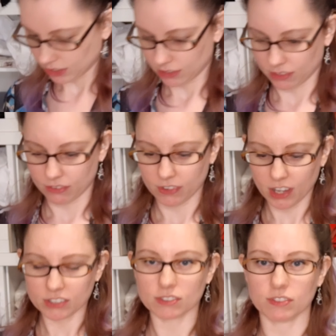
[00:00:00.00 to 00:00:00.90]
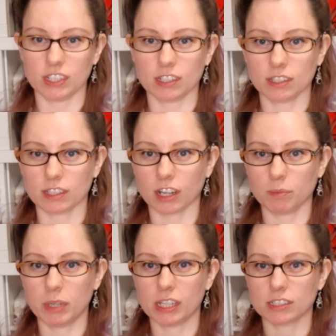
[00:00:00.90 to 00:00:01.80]
the first thing that I
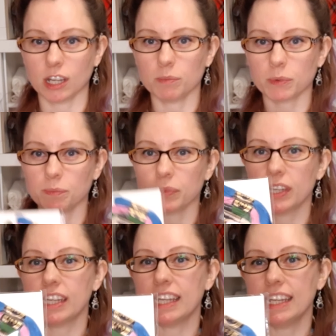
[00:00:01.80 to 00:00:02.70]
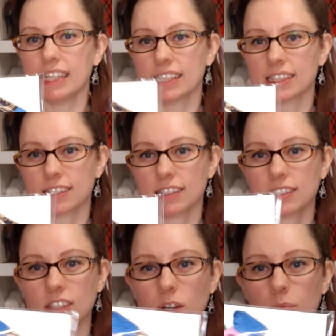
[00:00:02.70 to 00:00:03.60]
picked up is
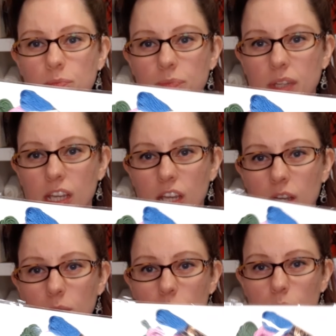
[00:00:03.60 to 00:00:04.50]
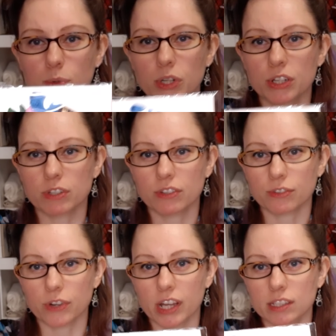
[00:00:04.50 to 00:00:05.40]
some embroidery
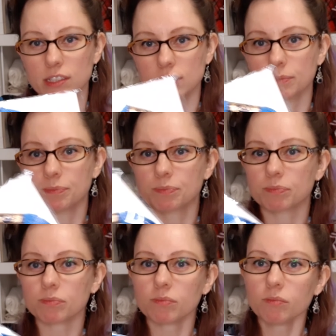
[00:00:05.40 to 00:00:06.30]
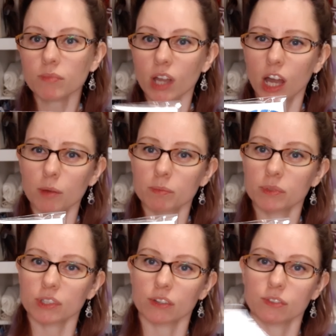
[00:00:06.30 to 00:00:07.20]
threads,
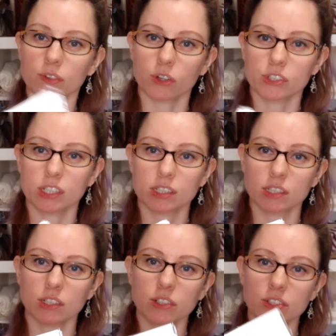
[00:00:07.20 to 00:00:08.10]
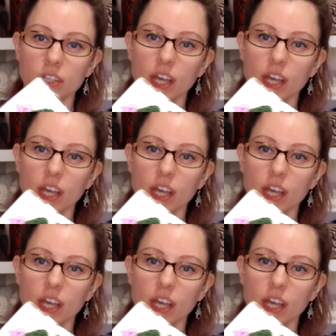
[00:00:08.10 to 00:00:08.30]
so flossing silks,